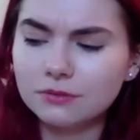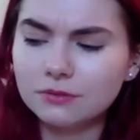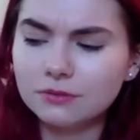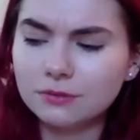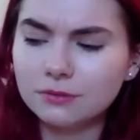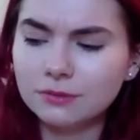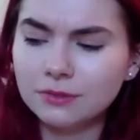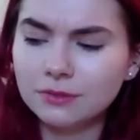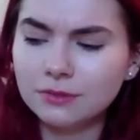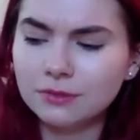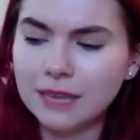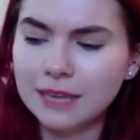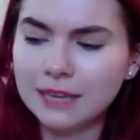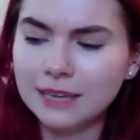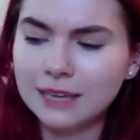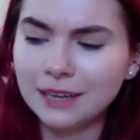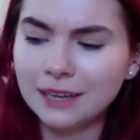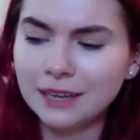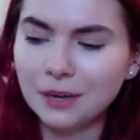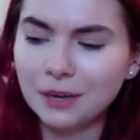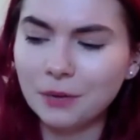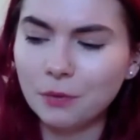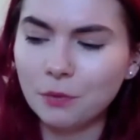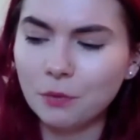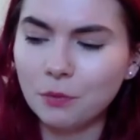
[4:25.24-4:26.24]
like
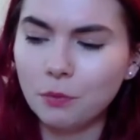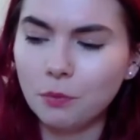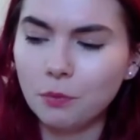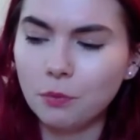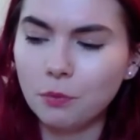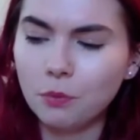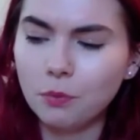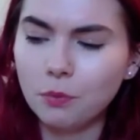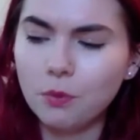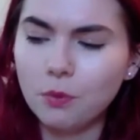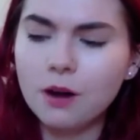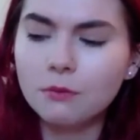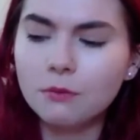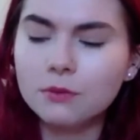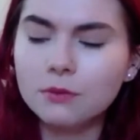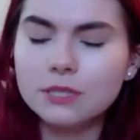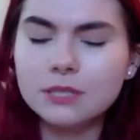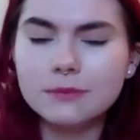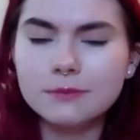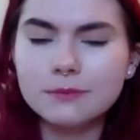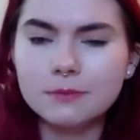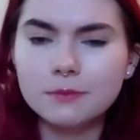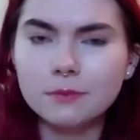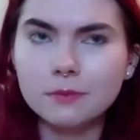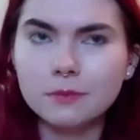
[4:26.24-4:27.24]
what
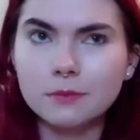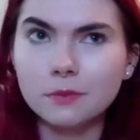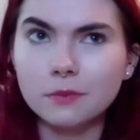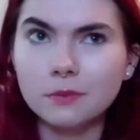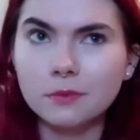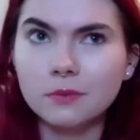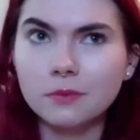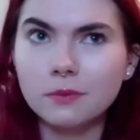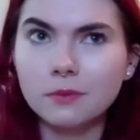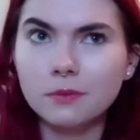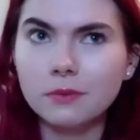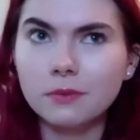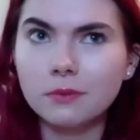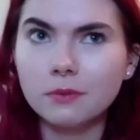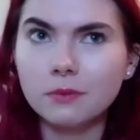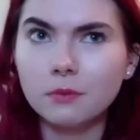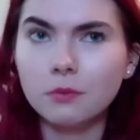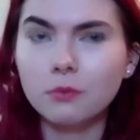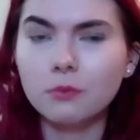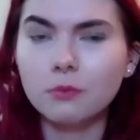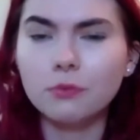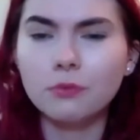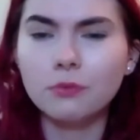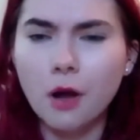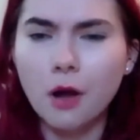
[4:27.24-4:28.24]
was
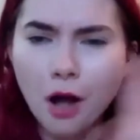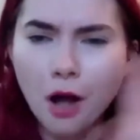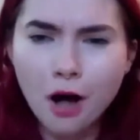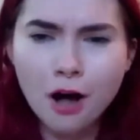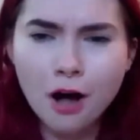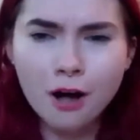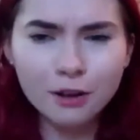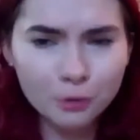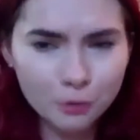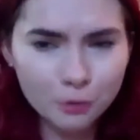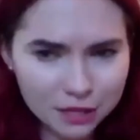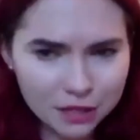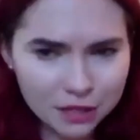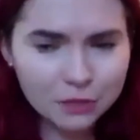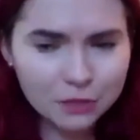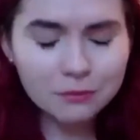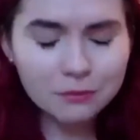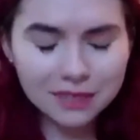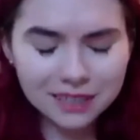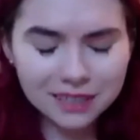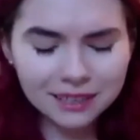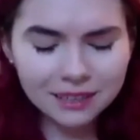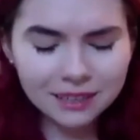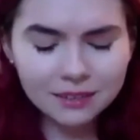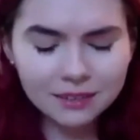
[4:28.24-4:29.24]
wrong with
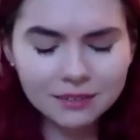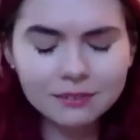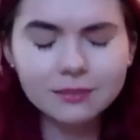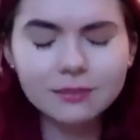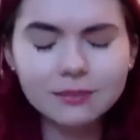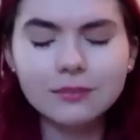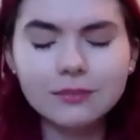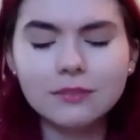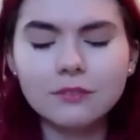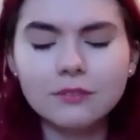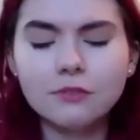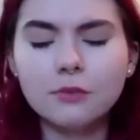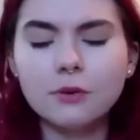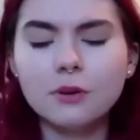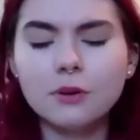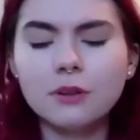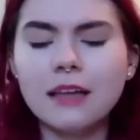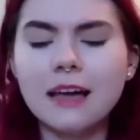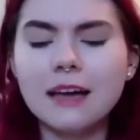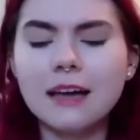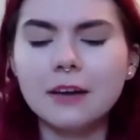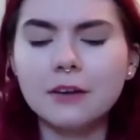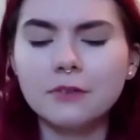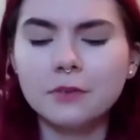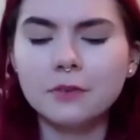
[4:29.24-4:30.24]
me, for
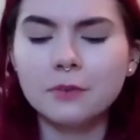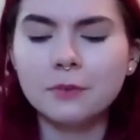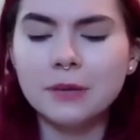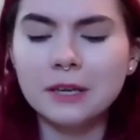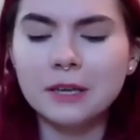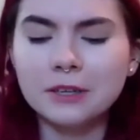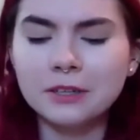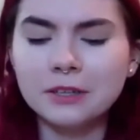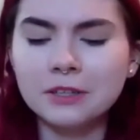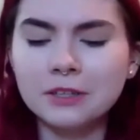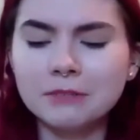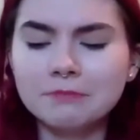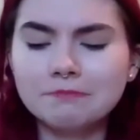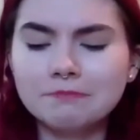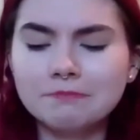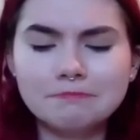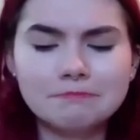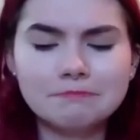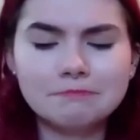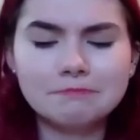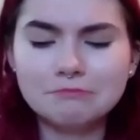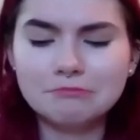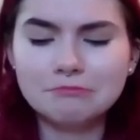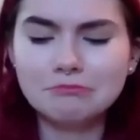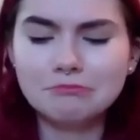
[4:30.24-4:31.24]
lack of a better
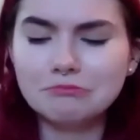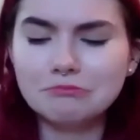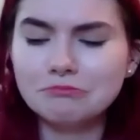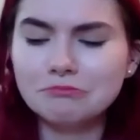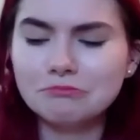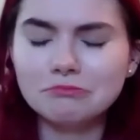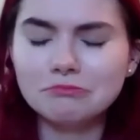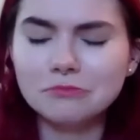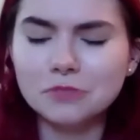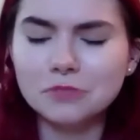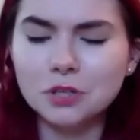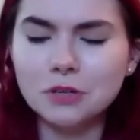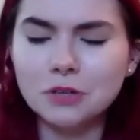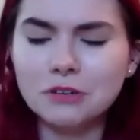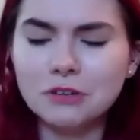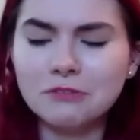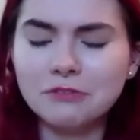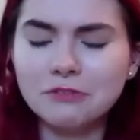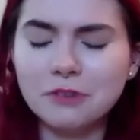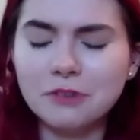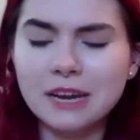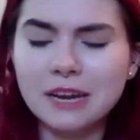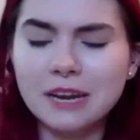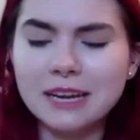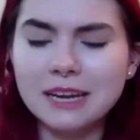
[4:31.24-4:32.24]
turn of
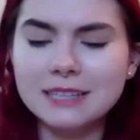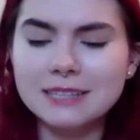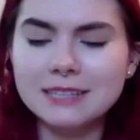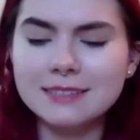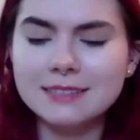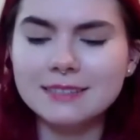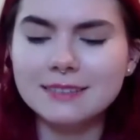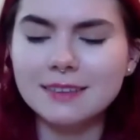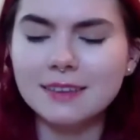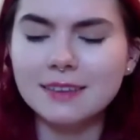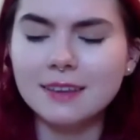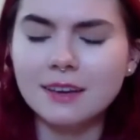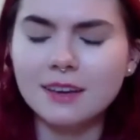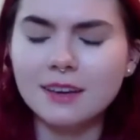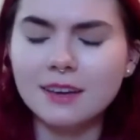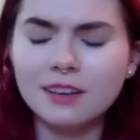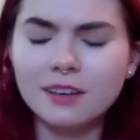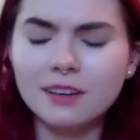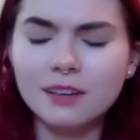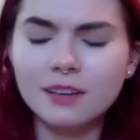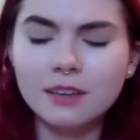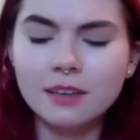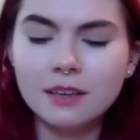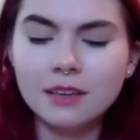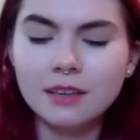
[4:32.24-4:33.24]
phrase,
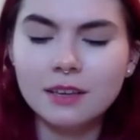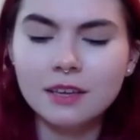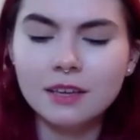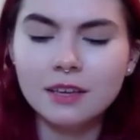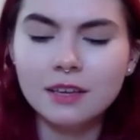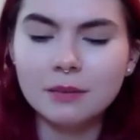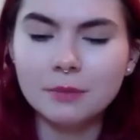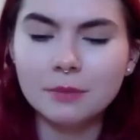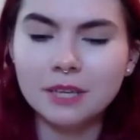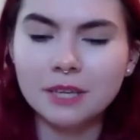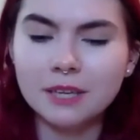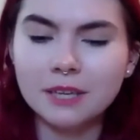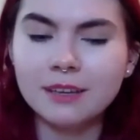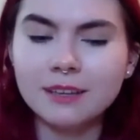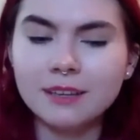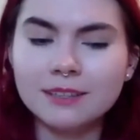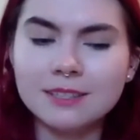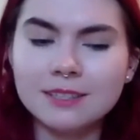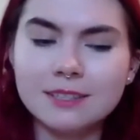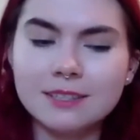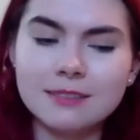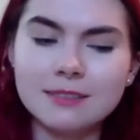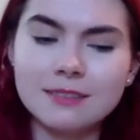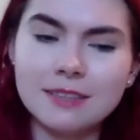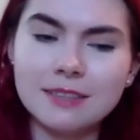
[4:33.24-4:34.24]

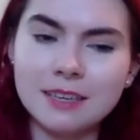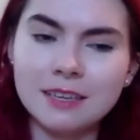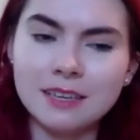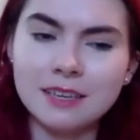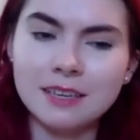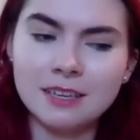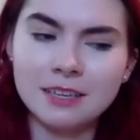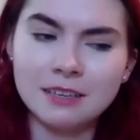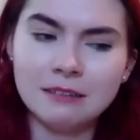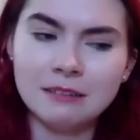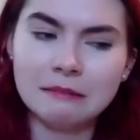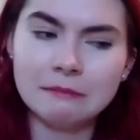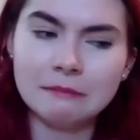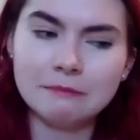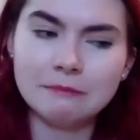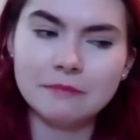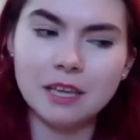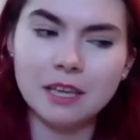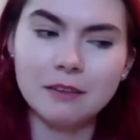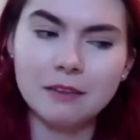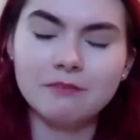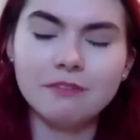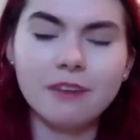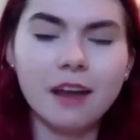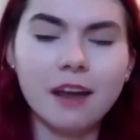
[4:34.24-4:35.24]
because the
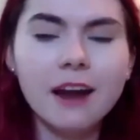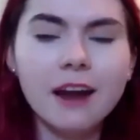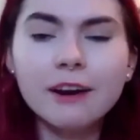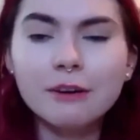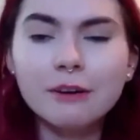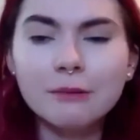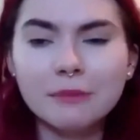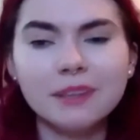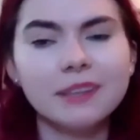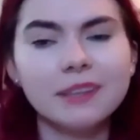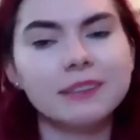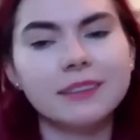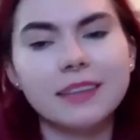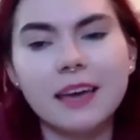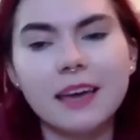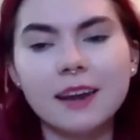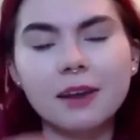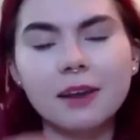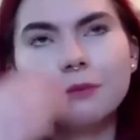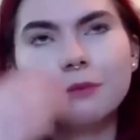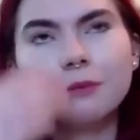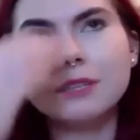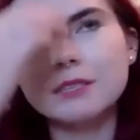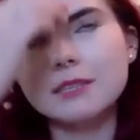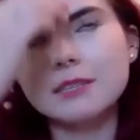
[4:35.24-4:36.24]
environment that
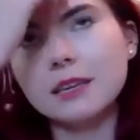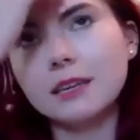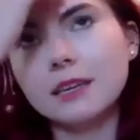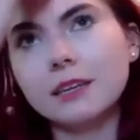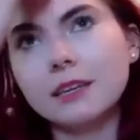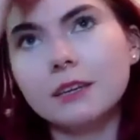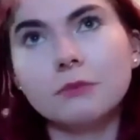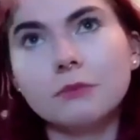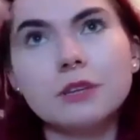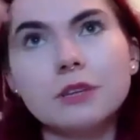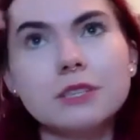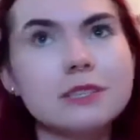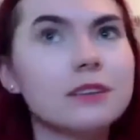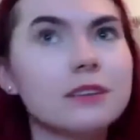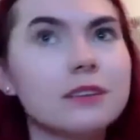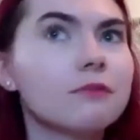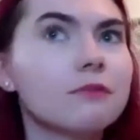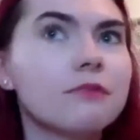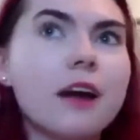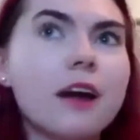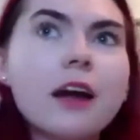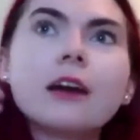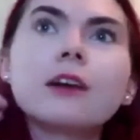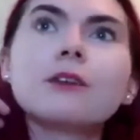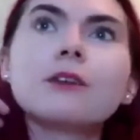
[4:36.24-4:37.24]
I was in was an
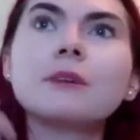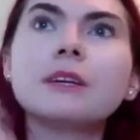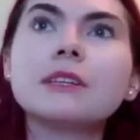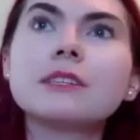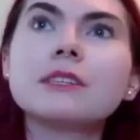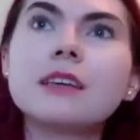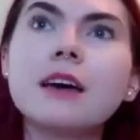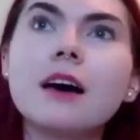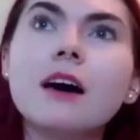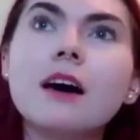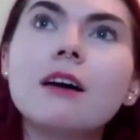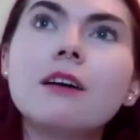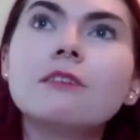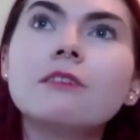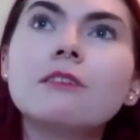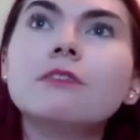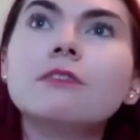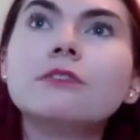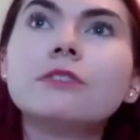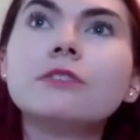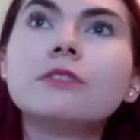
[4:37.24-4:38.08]
environment of,